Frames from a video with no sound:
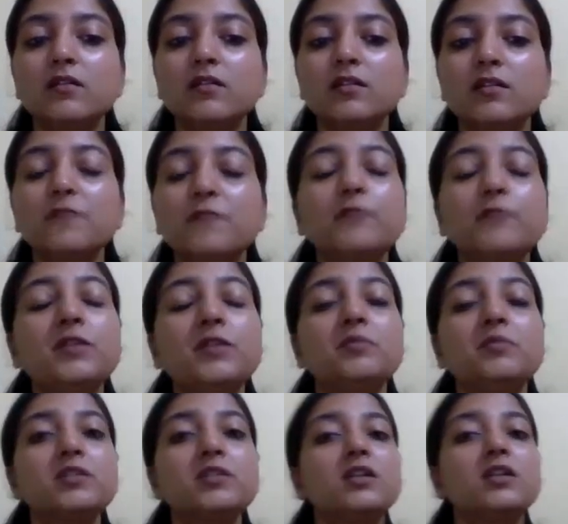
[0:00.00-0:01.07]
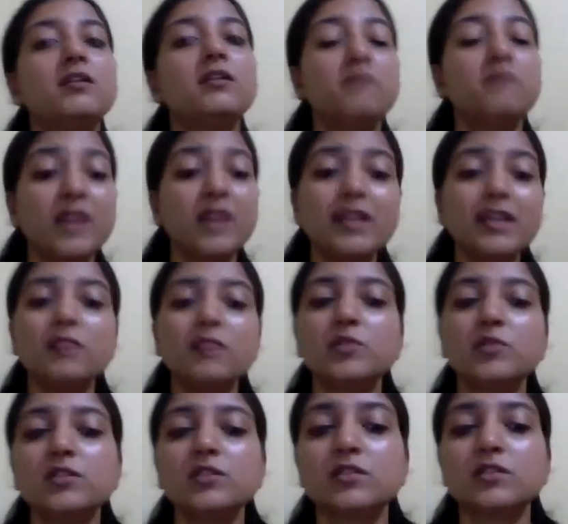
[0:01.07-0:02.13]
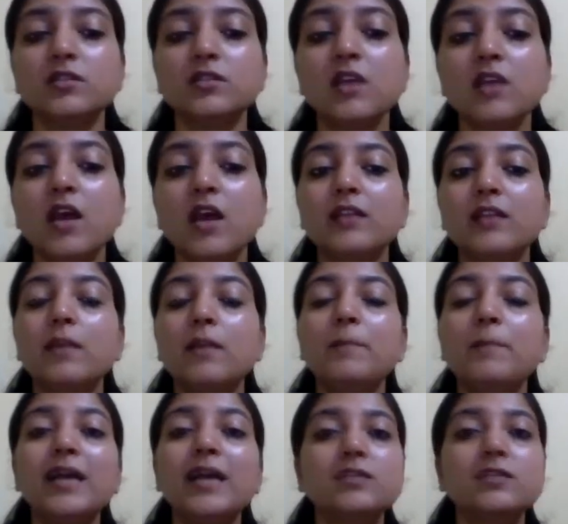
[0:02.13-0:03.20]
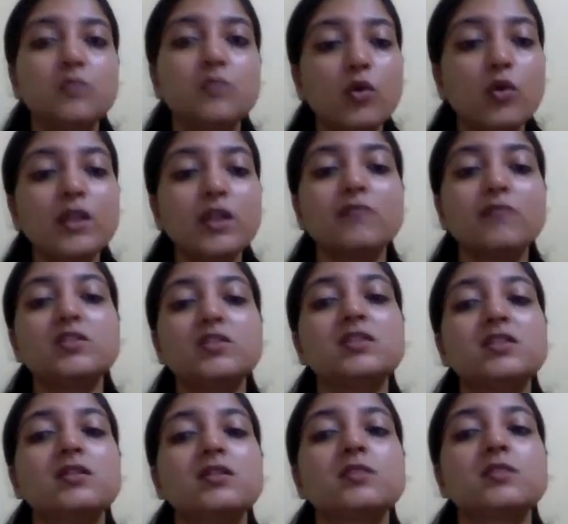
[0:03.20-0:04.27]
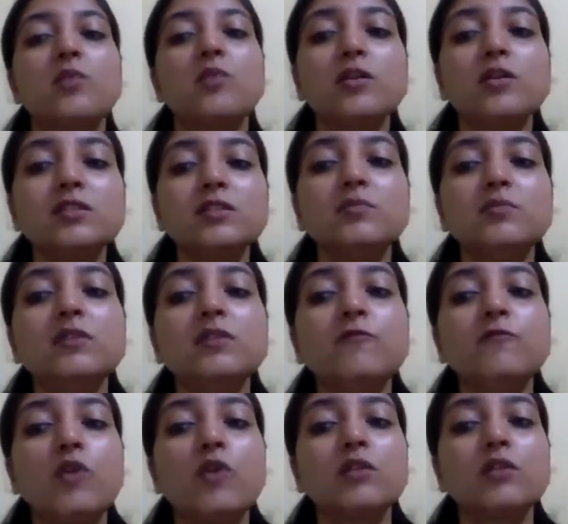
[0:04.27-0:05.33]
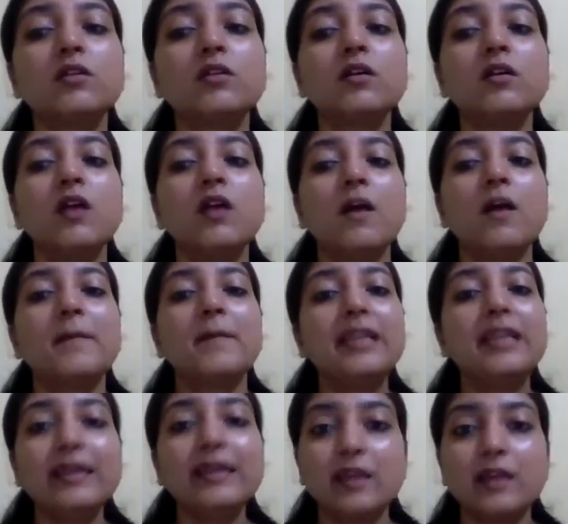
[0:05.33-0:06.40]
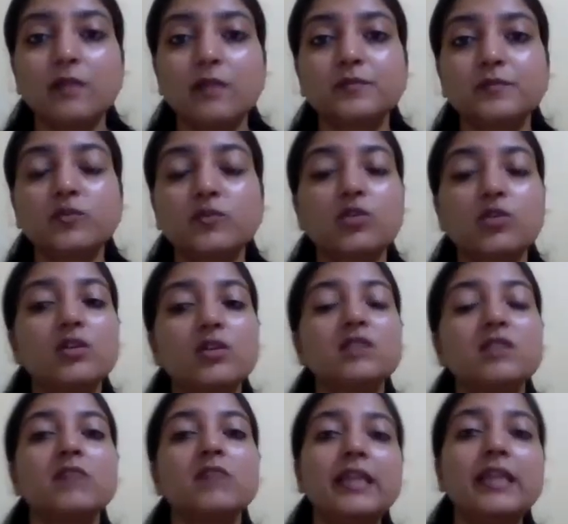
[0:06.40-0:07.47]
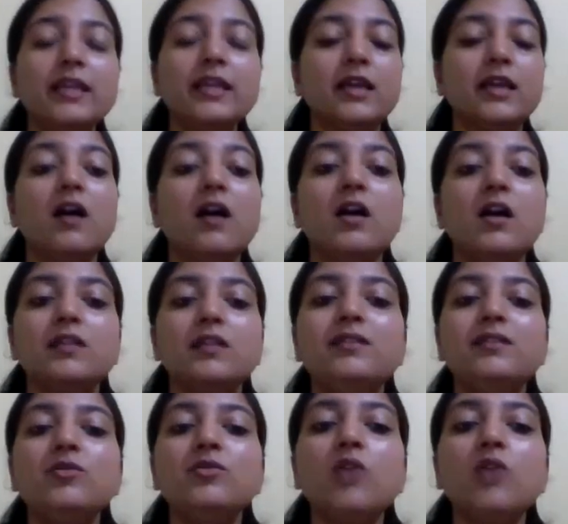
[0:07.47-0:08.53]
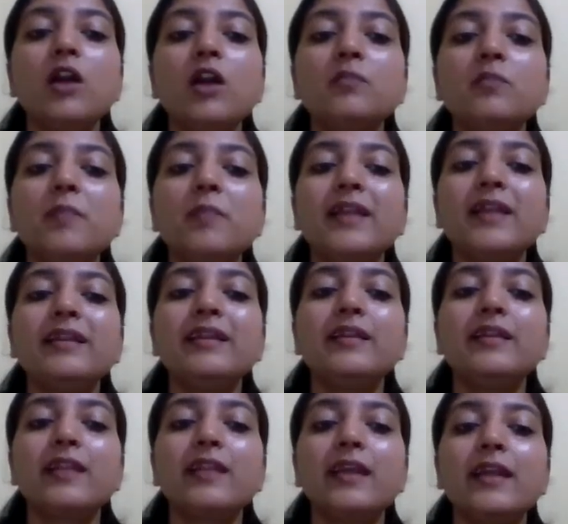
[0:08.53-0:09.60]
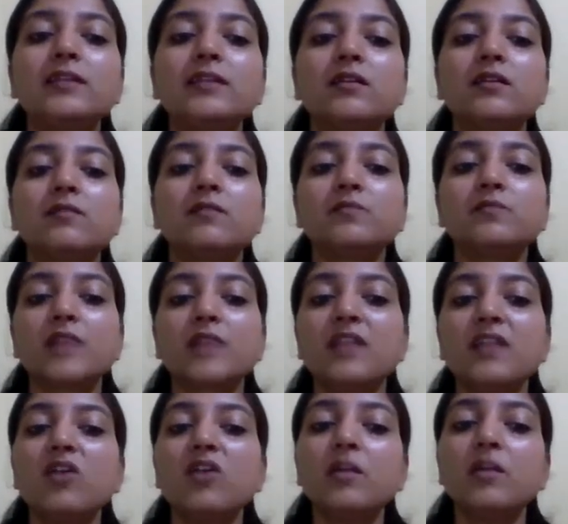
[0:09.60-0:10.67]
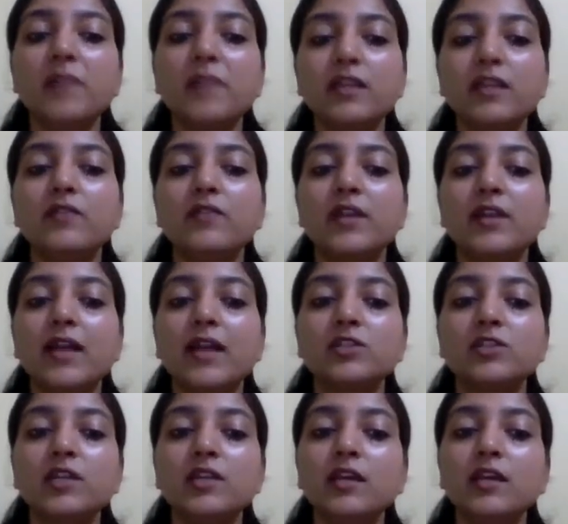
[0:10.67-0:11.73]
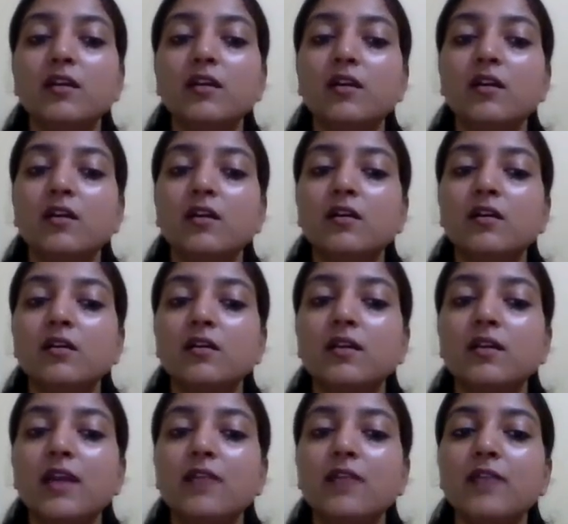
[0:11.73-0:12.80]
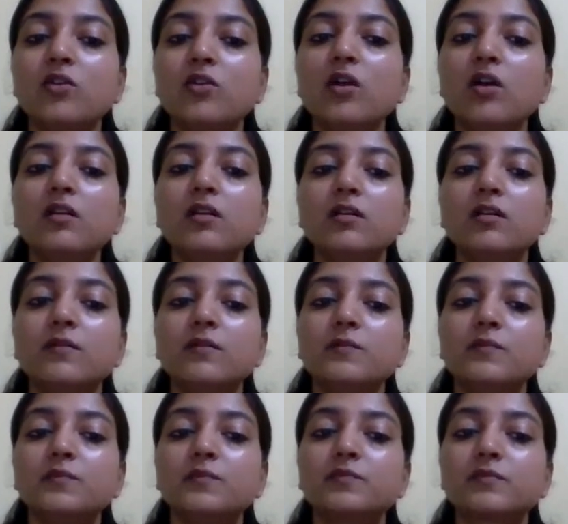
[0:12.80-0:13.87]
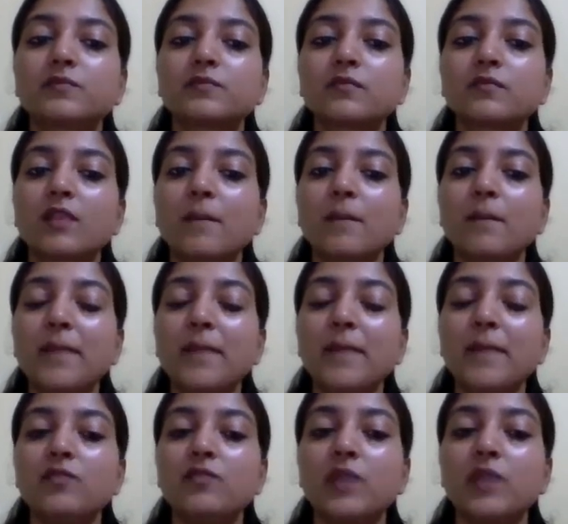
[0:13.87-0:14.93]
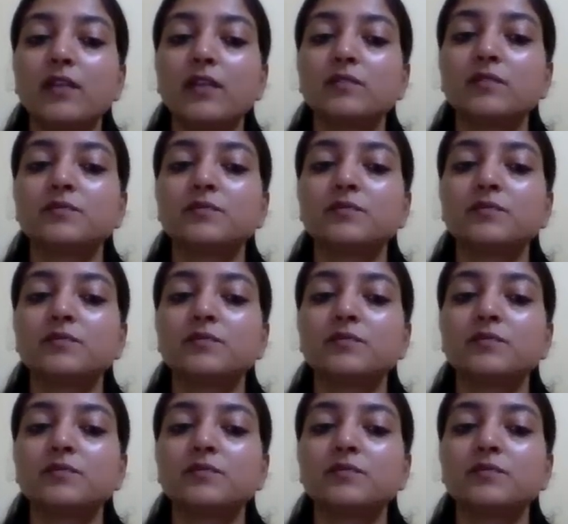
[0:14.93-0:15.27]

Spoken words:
the 50% defected person, the plasmodium, which is responsible for the malaria, for causing malaria, do not penetrate, cannot penetrate actually, cannot penetrate